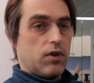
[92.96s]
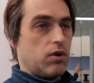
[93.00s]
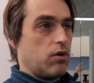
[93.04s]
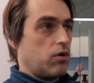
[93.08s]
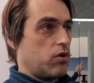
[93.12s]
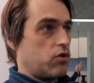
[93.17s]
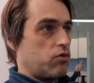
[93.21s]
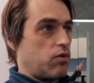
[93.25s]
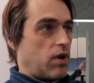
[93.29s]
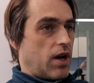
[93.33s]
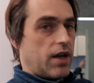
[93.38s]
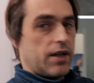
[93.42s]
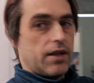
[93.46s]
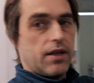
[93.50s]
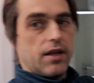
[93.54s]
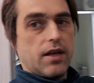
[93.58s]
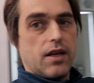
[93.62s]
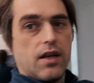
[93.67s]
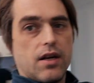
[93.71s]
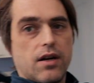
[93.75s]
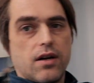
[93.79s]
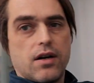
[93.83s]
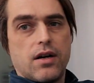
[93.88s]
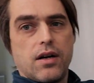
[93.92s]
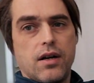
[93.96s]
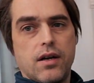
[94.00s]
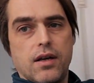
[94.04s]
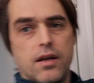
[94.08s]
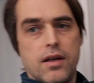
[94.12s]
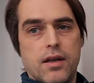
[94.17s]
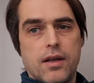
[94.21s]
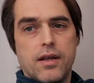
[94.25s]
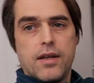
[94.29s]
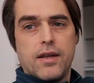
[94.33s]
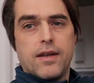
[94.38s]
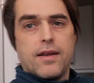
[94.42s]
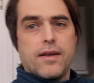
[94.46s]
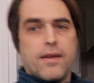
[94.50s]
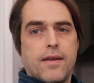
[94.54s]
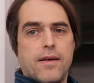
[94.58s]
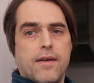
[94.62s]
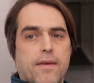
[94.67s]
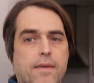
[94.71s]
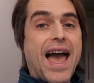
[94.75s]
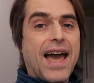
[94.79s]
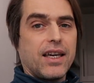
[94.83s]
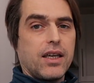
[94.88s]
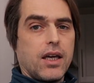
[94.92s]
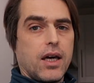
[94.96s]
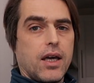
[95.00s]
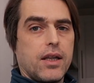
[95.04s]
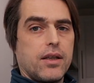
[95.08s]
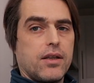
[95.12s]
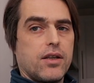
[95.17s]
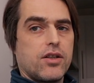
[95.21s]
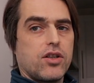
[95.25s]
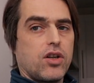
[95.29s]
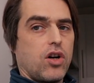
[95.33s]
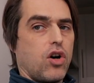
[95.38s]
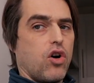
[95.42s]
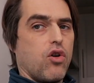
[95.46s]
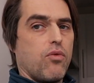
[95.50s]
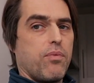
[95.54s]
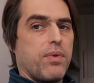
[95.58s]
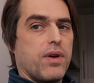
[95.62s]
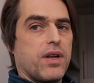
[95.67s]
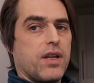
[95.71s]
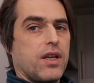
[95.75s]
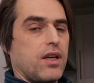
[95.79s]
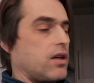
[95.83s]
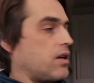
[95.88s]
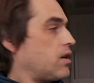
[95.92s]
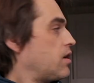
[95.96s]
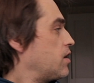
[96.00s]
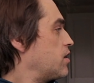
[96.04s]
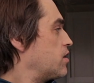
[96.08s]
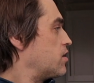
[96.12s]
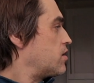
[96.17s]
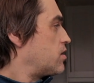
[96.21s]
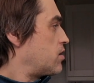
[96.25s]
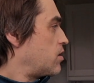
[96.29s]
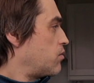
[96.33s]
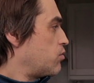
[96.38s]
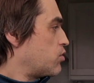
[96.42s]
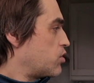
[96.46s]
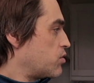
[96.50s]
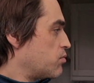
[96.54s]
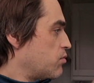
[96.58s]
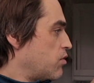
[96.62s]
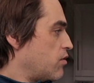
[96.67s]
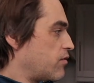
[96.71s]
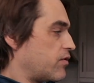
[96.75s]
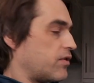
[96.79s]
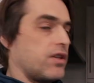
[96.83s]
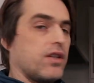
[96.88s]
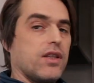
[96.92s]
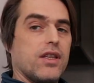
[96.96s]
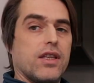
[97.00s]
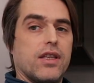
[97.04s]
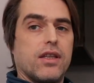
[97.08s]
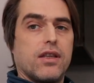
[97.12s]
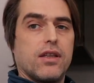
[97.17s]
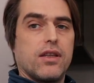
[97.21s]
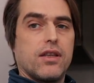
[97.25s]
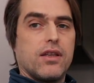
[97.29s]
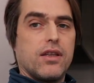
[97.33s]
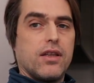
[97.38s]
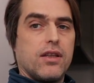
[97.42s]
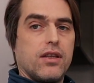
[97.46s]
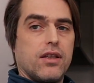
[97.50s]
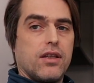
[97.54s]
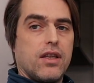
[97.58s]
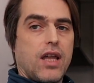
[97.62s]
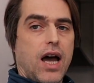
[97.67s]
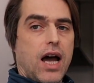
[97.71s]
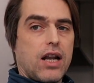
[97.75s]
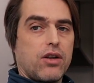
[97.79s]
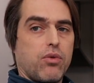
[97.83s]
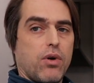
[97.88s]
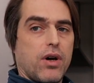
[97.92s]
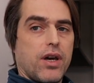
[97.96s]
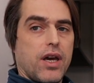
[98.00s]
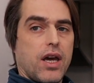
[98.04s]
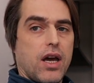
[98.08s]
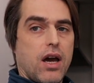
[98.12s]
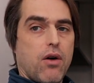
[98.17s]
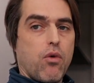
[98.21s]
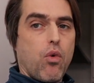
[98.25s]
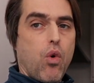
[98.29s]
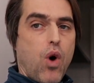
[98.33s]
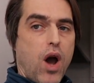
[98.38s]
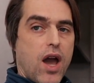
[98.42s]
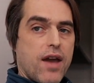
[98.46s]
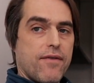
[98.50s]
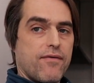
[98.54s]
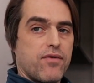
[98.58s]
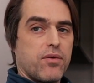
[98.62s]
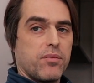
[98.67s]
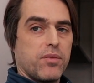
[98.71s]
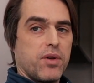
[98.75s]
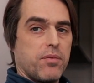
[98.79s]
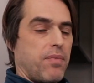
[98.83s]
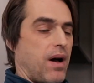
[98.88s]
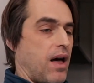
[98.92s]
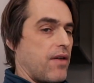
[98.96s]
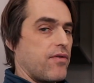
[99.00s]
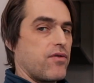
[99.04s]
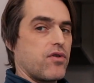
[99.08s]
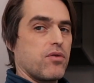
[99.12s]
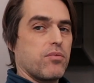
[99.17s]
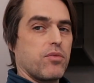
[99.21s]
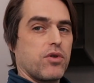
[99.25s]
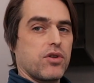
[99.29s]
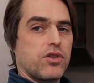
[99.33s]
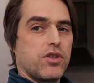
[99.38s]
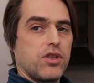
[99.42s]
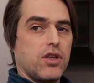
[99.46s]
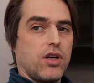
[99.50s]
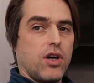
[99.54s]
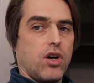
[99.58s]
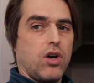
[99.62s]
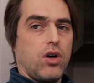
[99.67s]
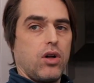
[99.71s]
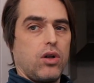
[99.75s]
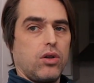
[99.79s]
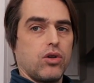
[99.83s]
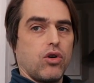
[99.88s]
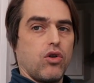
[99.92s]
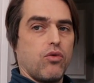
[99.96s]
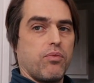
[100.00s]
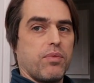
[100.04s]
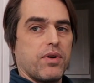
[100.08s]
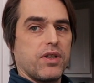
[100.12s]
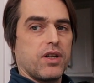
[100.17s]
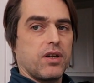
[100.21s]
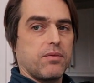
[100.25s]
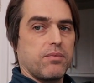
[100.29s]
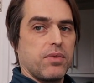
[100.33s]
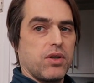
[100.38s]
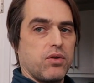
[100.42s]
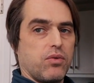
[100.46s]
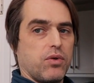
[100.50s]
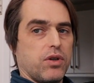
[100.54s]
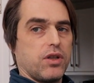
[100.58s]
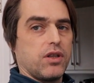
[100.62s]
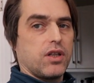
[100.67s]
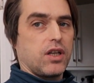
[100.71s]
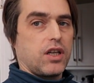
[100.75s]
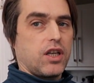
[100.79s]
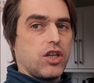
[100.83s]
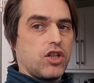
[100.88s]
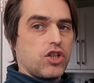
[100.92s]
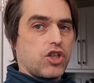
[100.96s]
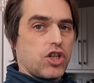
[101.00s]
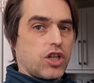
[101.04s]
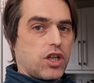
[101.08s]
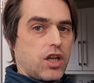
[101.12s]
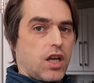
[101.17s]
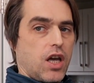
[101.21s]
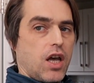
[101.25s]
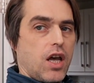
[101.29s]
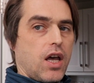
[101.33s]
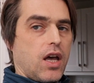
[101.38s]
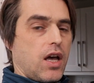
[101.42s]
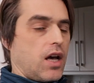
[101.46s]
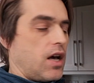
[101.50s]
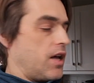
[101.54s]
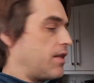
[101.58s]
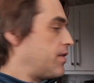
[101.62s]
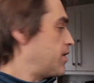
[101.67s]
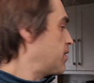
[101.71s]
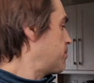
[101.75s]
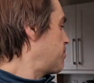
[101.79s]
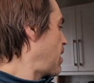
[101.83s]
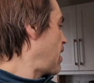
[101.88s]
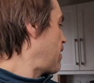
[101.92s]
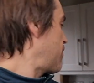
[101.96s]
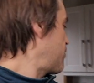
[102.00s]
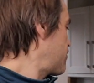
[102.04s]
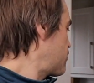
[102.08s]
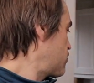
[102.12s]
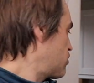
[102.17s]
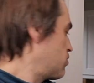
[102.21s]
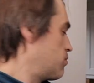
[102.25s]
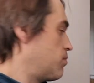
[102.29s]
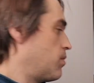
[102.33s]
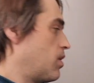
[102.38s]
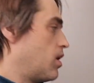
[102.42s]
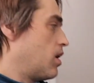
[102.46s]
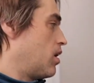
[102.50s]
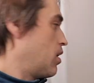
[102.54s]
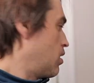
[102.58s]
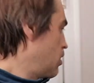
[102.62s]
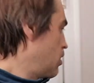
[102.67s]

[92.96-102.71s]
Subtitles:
you look right here, again this opening was moved that way away from the bathroom because the old opening between the kitchen and the bathroom